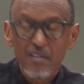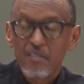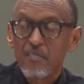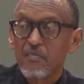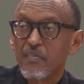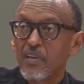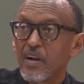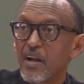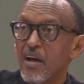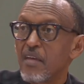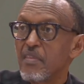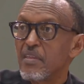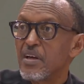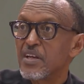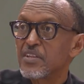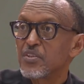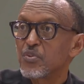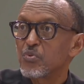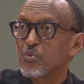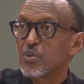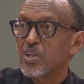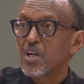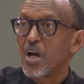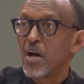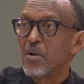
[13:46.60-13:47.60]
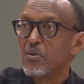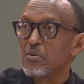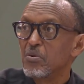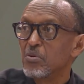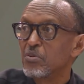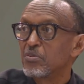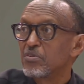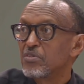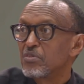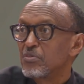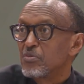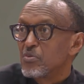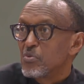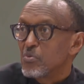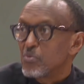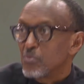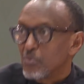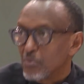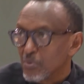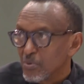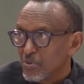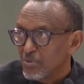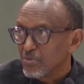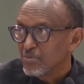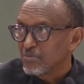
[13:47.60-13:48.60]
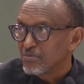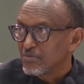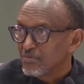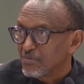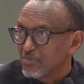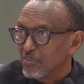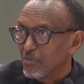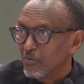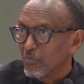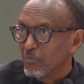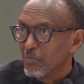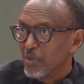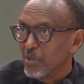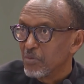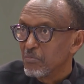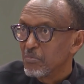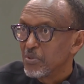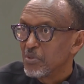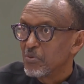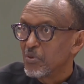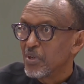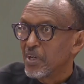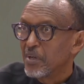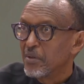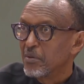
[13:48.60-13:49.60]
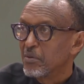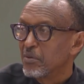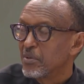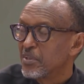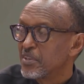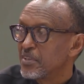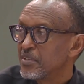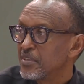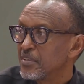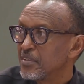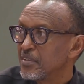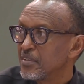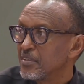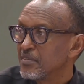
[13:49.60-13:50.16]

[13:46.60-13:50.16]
There are others we cannot do. Maybe we don't